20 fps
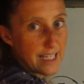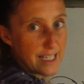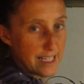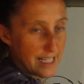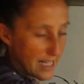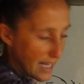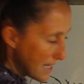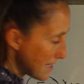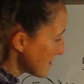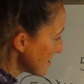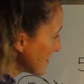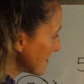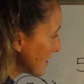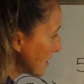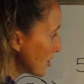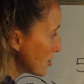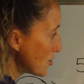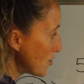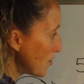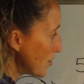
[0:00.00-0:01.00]
Yes.
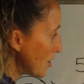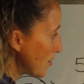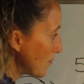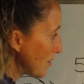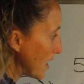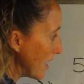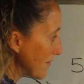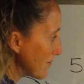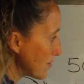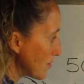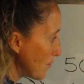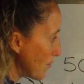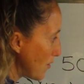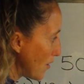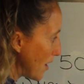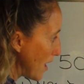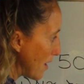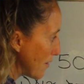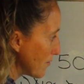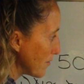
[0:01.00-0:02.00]
So then we have to
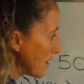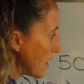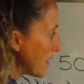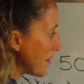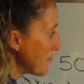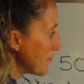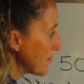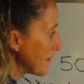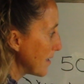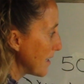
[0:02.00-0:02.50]
round up.